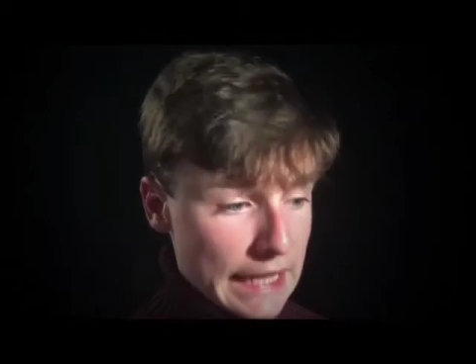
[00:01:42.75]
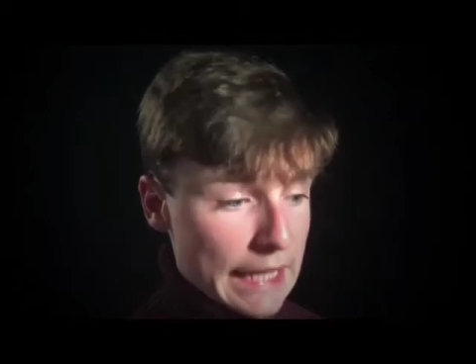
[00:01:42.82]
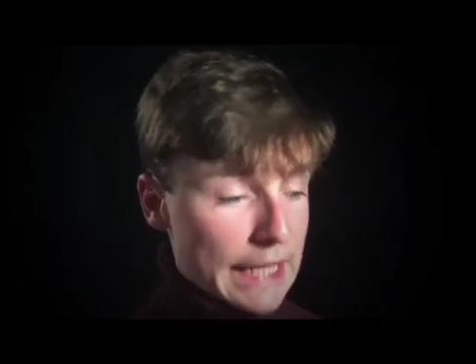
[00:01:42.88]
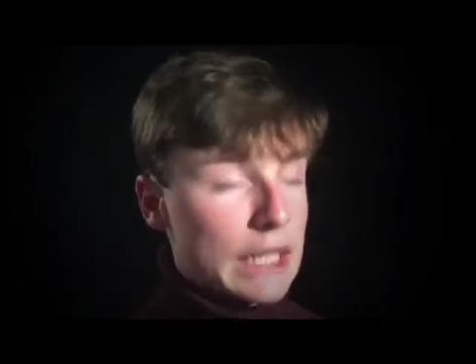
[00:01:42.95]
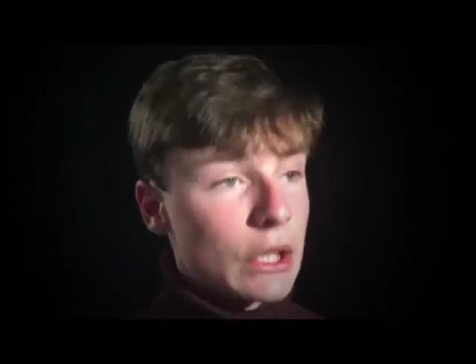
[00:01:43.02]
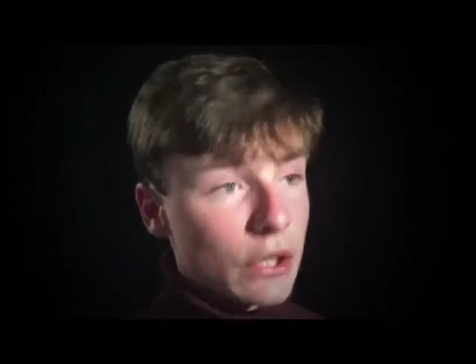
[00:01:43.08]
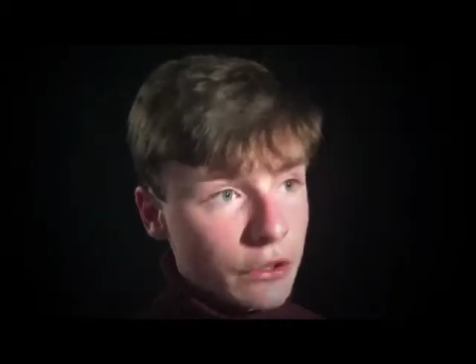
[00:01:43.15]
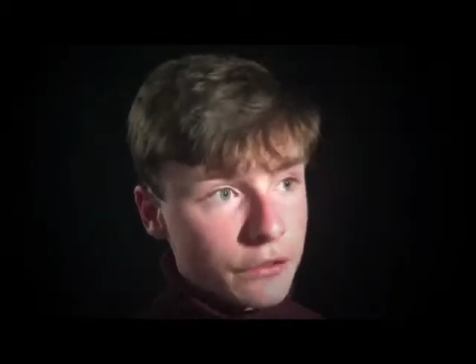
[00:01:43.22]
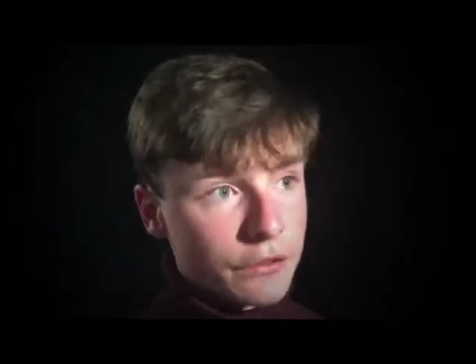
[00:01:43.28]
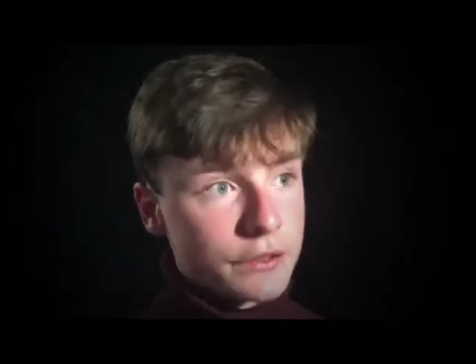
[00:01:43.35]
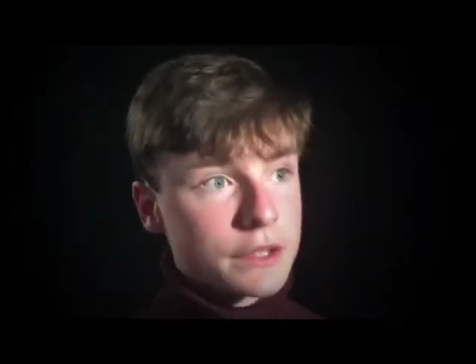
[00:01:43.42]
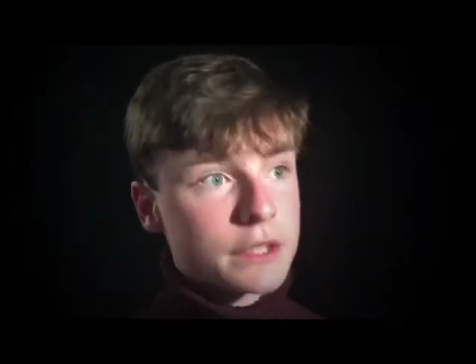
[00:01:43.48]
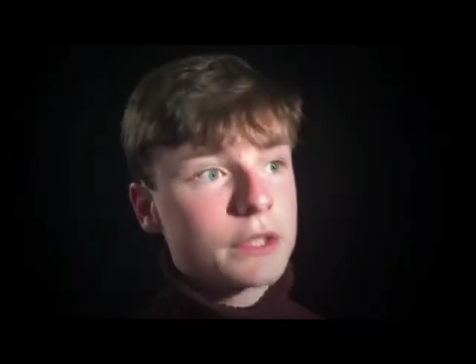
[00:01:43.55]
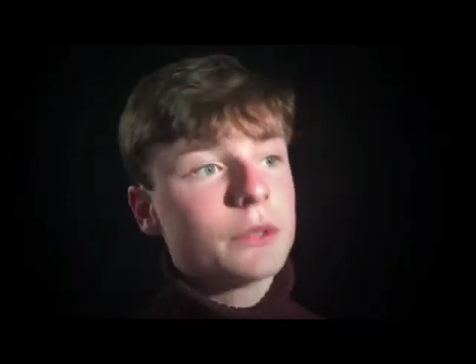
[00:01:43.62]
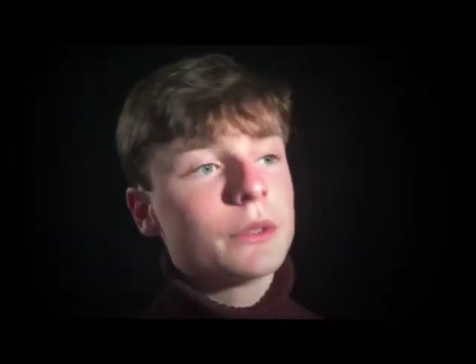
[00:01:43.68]

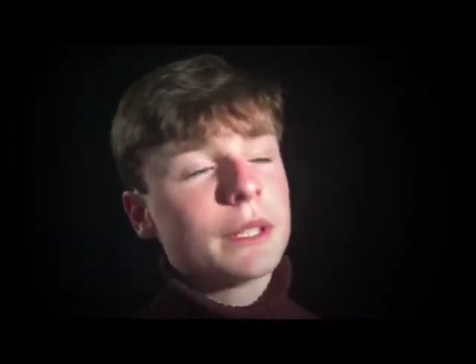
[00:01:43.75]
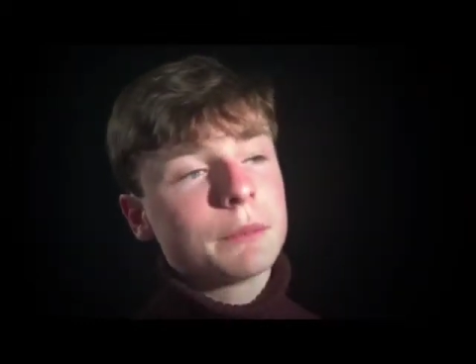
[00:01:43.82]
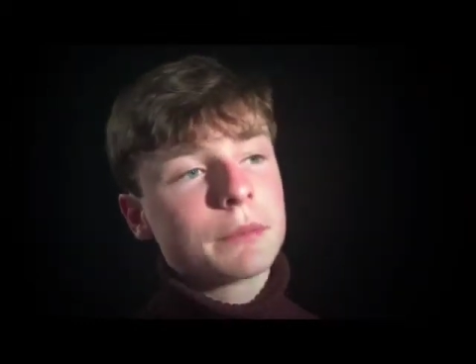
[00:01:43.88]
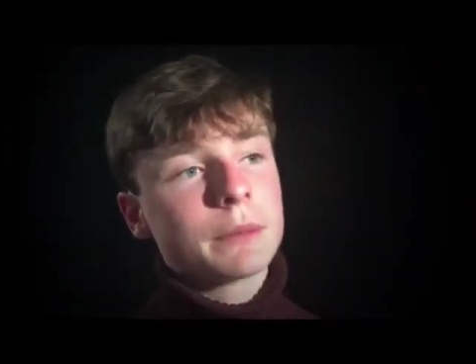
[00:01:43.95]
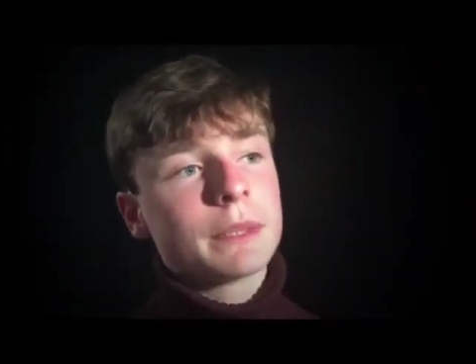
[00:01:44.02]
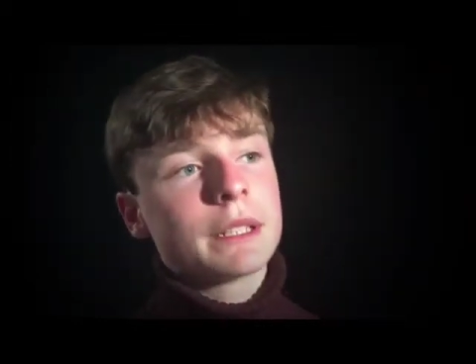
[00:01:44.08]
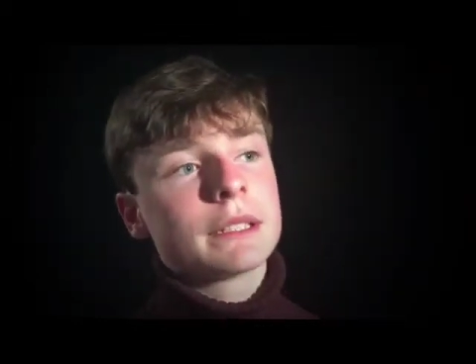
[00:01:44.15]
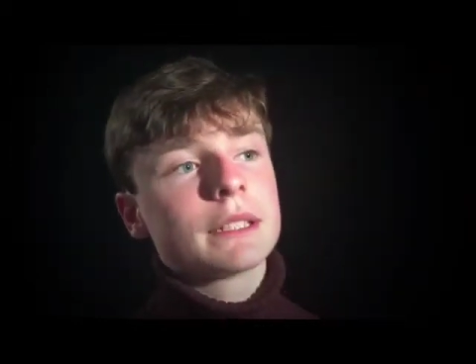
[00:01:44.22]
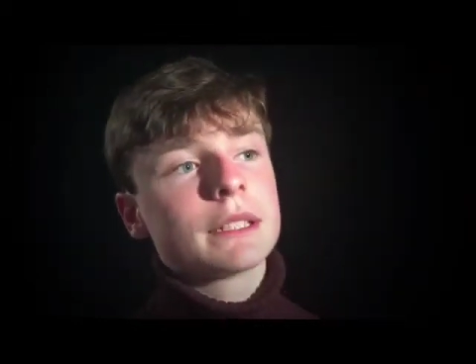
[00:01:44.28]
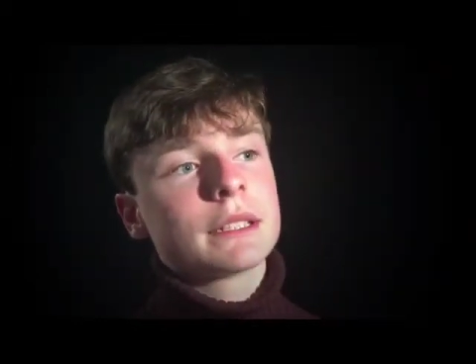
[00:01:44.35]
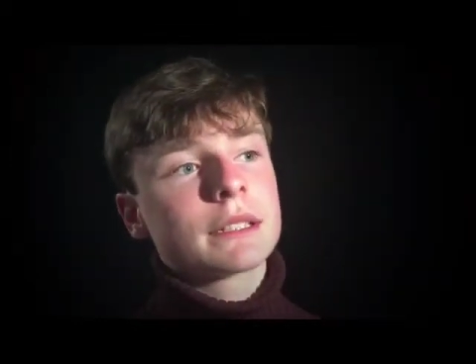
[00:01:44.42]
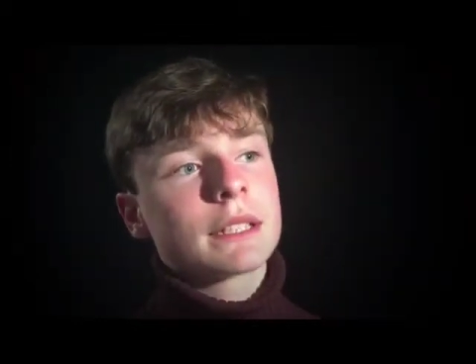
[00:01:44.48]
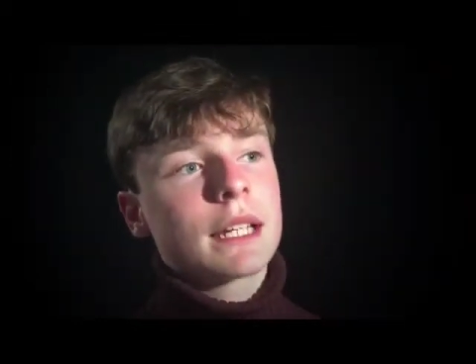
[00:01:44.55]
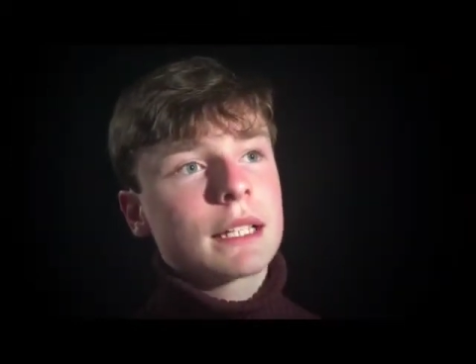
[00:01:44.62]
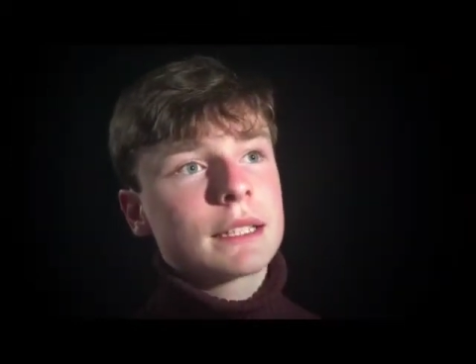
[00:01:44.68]
enough to implement
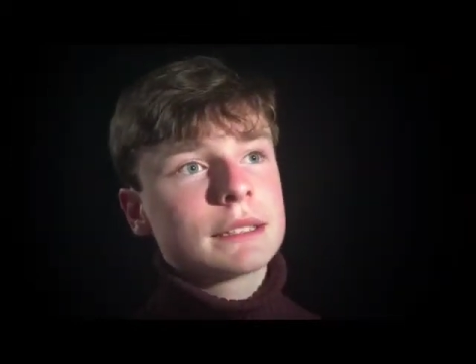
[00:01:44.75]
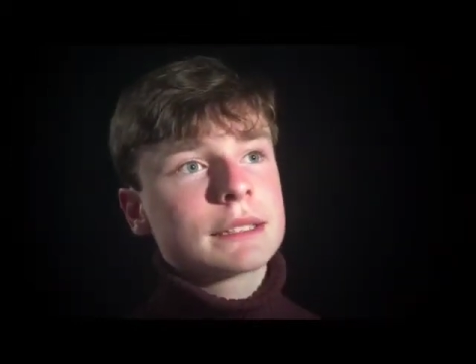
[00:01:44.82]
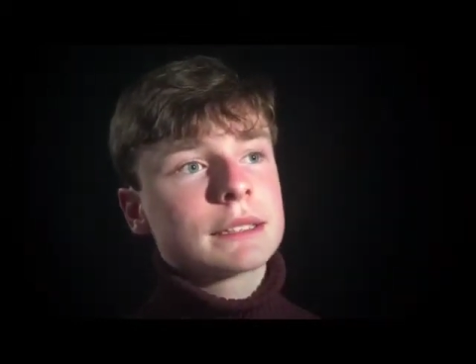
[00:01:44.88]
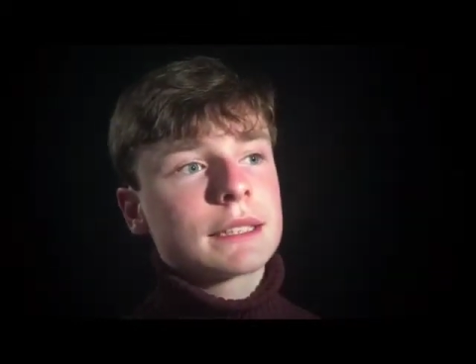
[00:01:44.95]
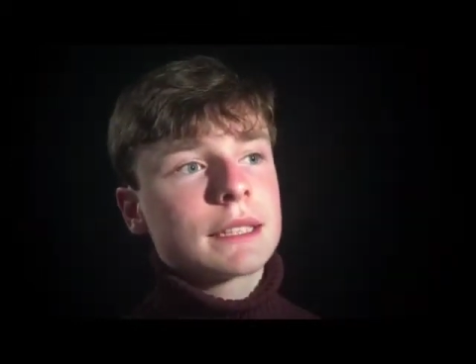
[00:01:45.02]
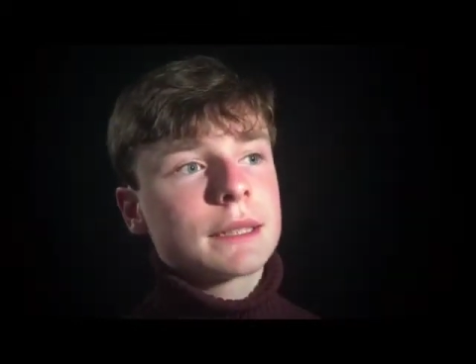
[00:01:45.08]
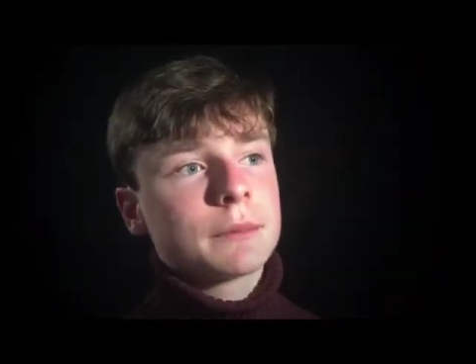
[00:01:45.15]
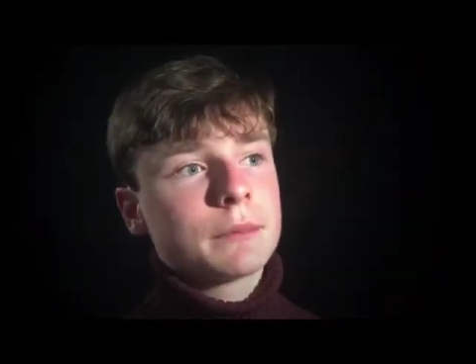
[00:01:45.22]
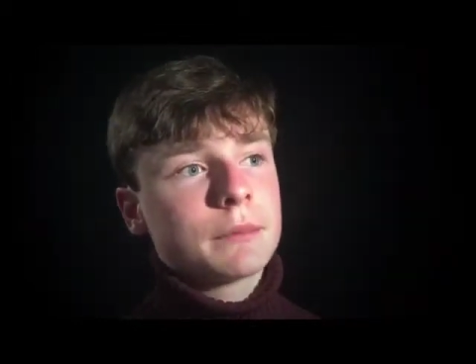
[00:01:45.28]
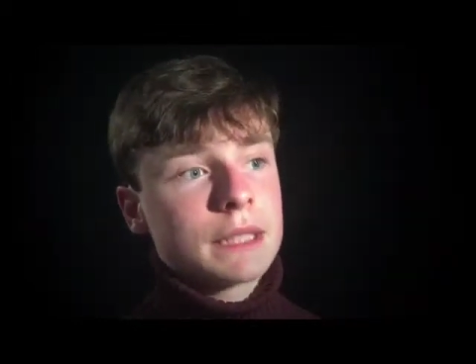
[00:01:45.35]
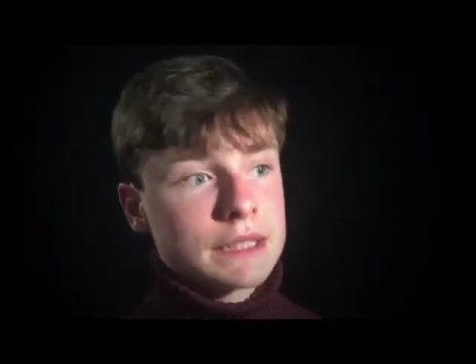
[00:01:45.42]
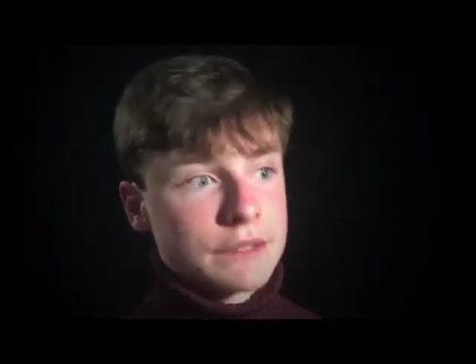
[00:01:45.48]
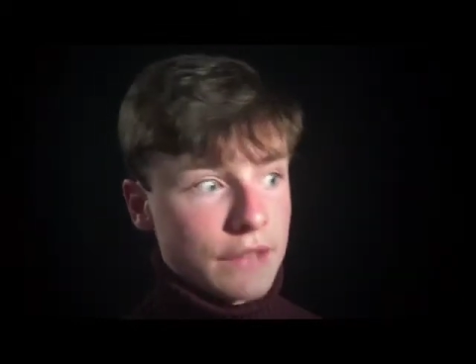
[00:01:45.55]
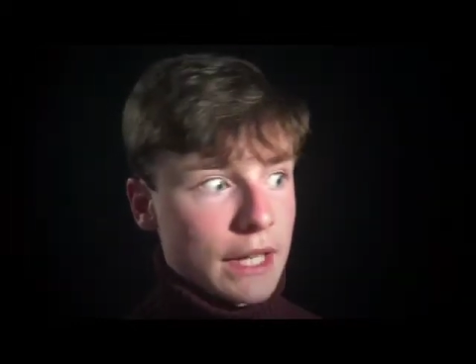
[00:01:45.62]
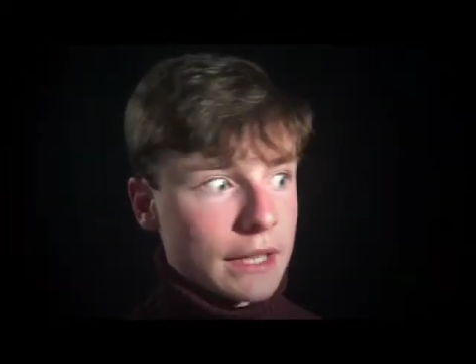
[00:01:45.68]
it
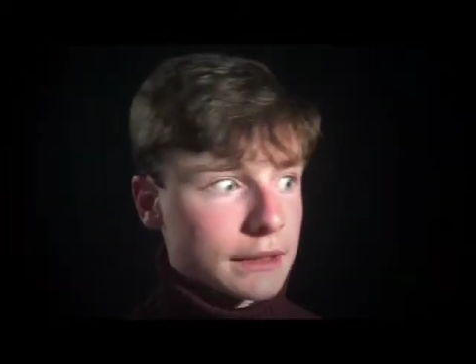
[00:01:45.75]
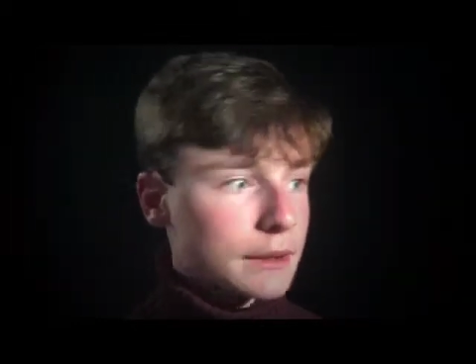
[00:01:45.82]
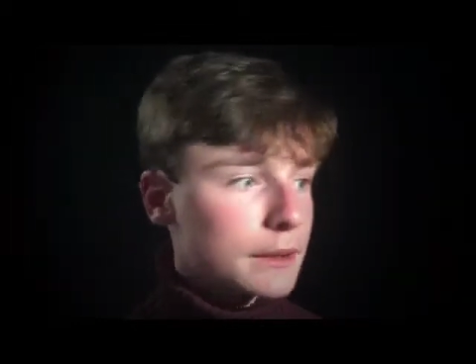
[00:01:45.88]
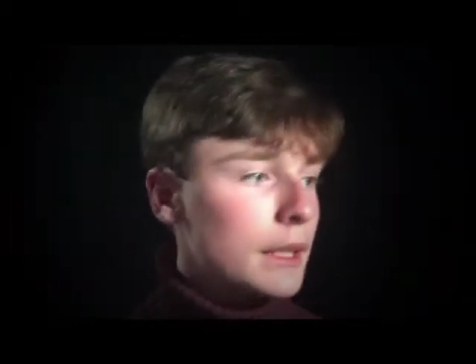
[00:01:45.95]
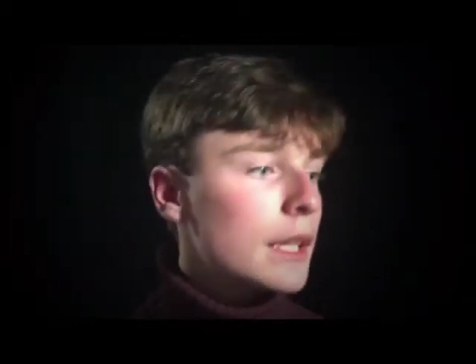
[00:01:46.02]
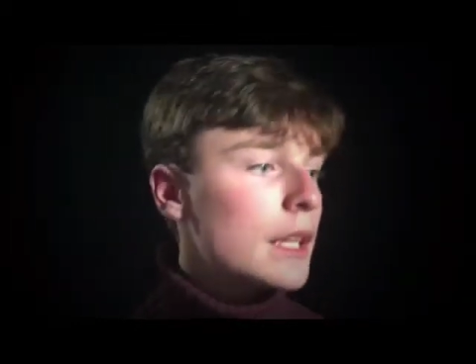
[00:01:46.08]
as fact.